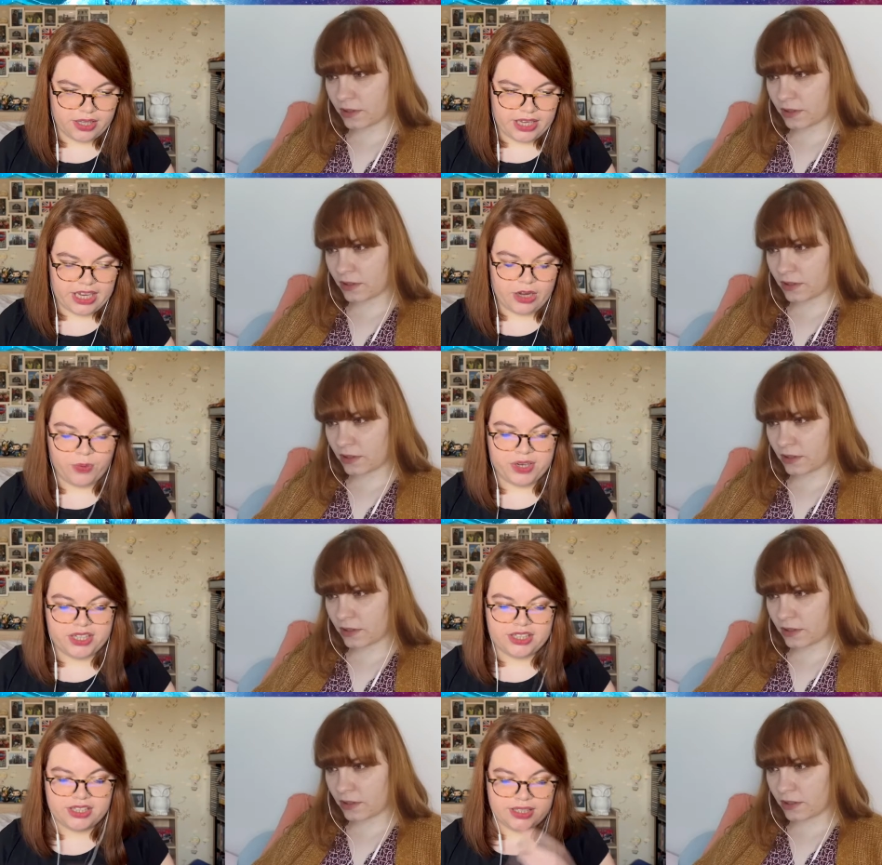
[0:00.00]
Speaker 1: And when
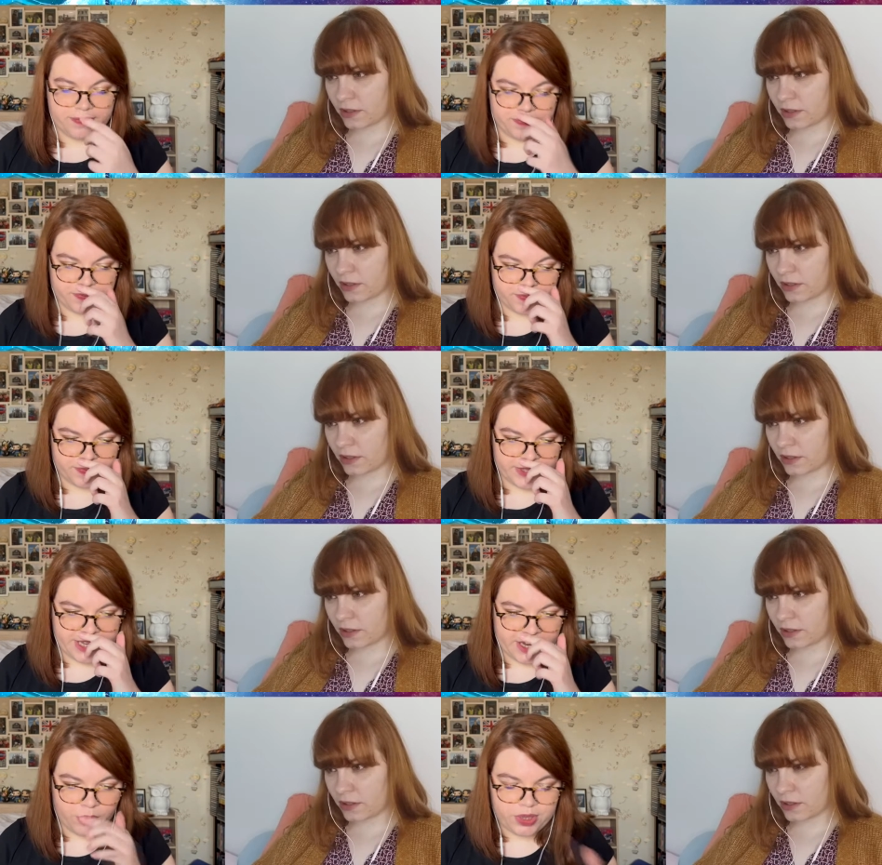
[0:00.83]
he,
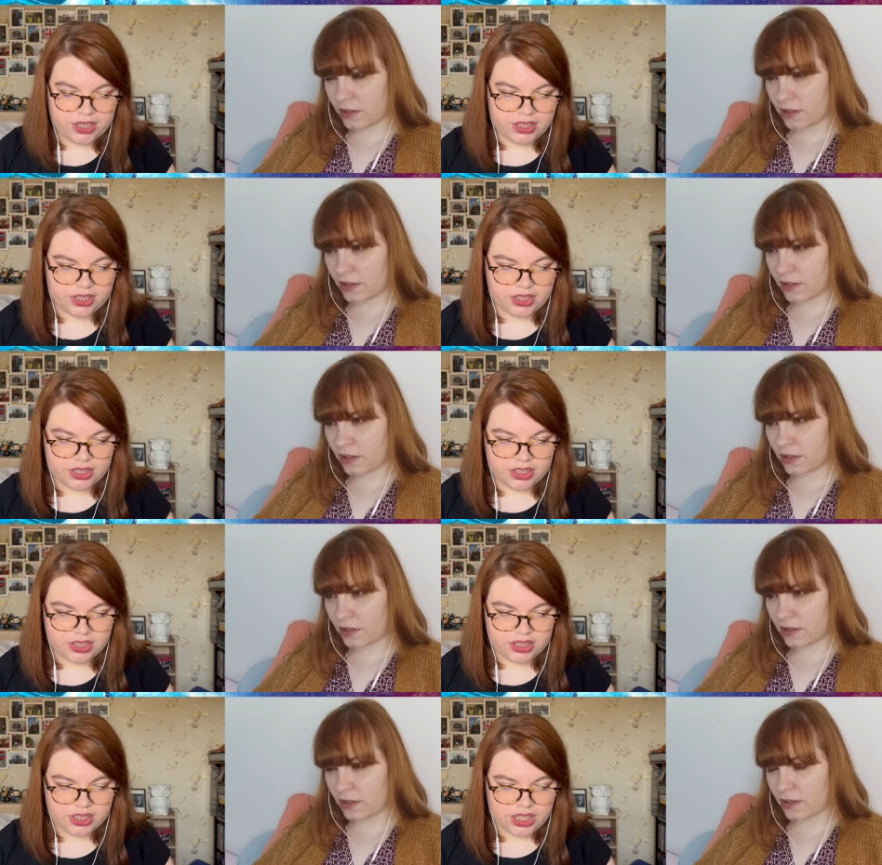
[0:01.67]
yeah, when he,